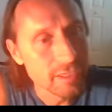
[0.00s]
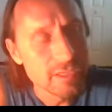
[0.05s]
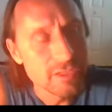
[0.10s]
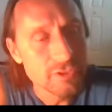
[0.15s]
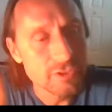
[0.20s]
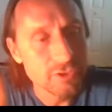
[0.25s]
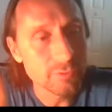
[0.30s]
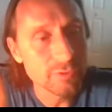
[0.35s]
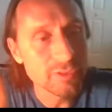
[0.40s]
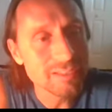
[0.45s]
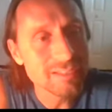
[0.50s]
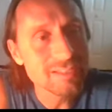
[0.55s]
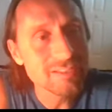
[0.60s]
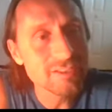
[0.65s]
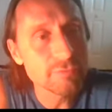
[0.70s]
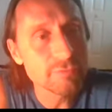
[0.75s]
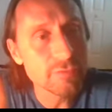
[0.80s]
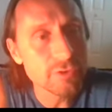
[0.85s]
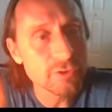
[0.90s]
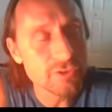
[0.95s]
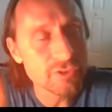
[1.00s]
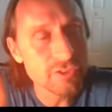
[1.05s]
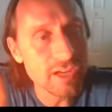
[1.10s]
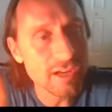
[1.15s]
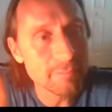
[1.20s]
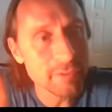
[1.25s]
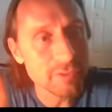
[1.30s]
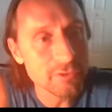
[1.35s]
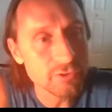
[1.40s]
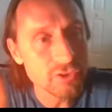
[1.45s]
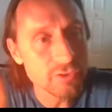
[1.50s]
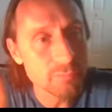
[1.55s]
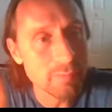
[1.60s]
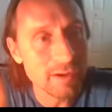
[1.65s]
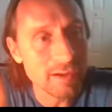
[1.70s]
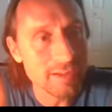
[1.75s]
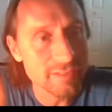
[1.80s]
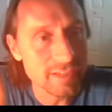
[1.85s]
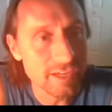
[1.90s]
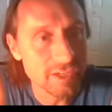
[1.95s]
So this is the first time that your
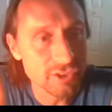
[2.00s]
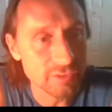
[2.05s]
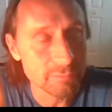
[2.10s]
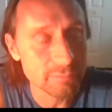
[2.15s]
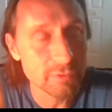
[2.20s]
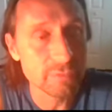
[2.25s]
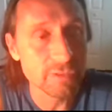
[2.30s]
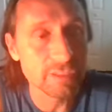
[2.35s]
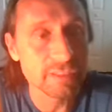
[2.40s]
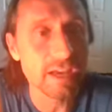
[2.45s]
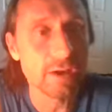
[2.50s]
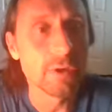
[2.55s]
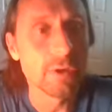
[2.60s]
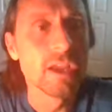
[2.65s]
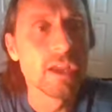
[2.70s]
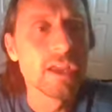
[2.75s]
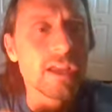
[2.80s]
spine's actually moving. Now,